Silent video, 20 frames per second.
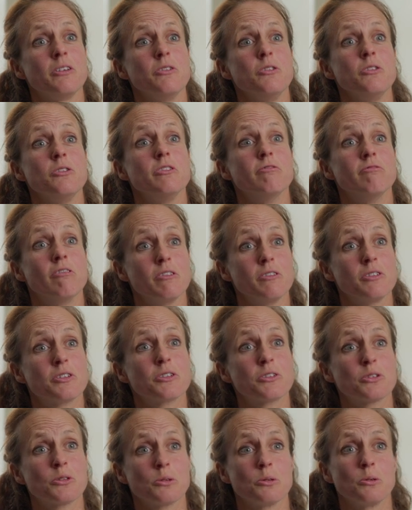new routes
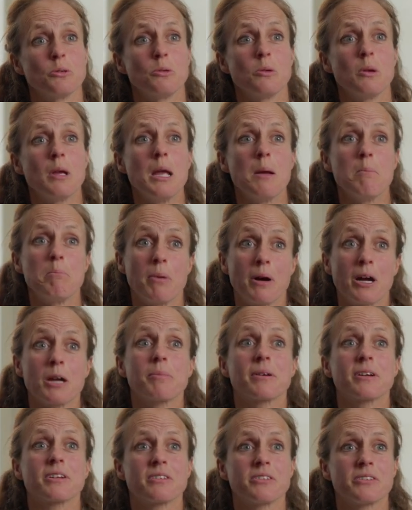to
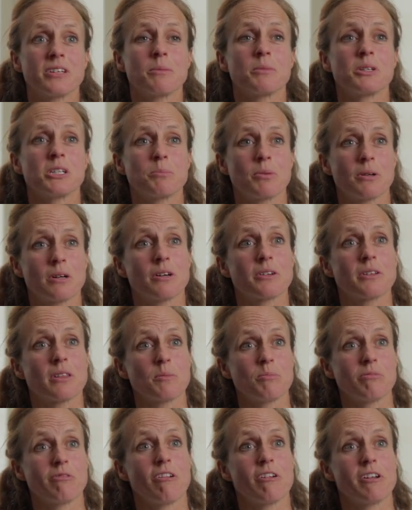bypass the damaged part of the
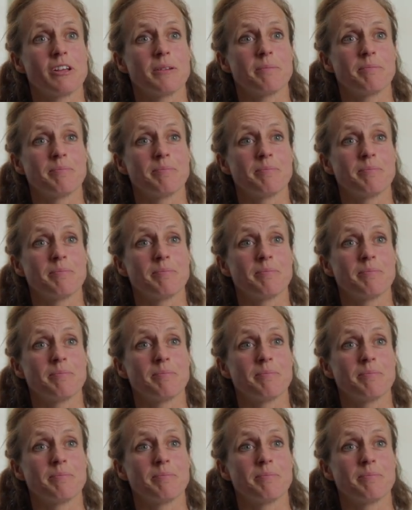brain.